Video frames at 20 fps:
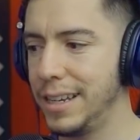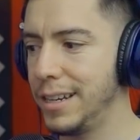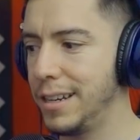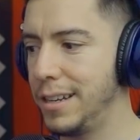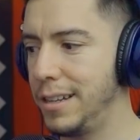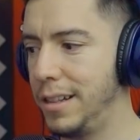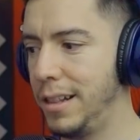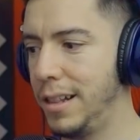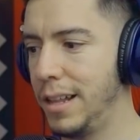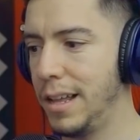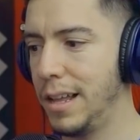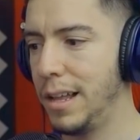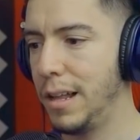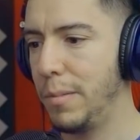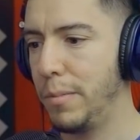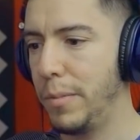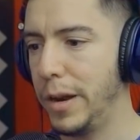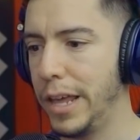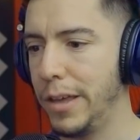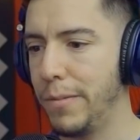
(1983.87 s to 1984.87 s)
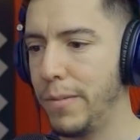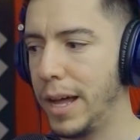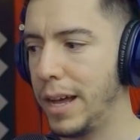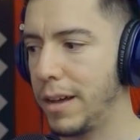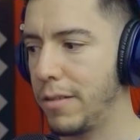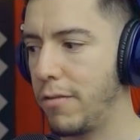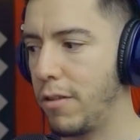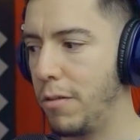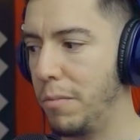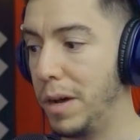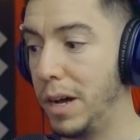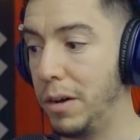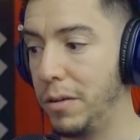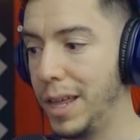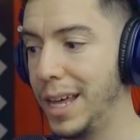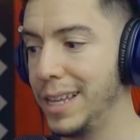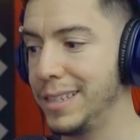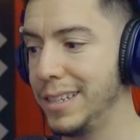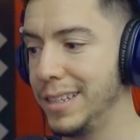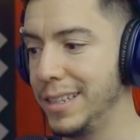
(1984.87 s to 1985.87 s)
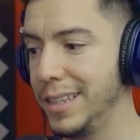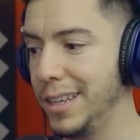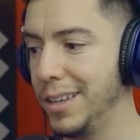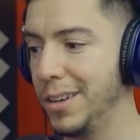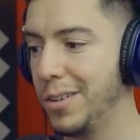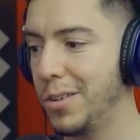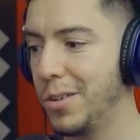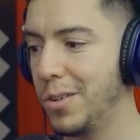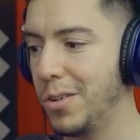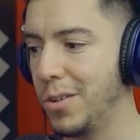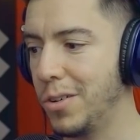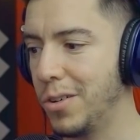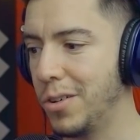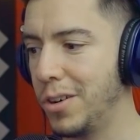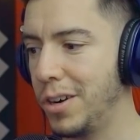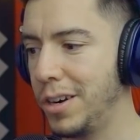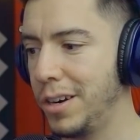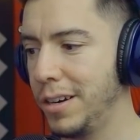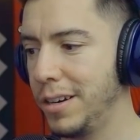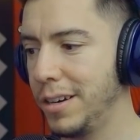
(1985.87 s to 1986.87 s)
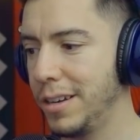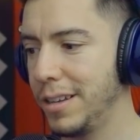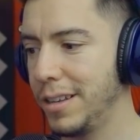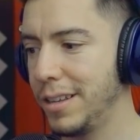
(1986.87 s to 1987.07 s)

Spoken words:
signal playback from Audacity or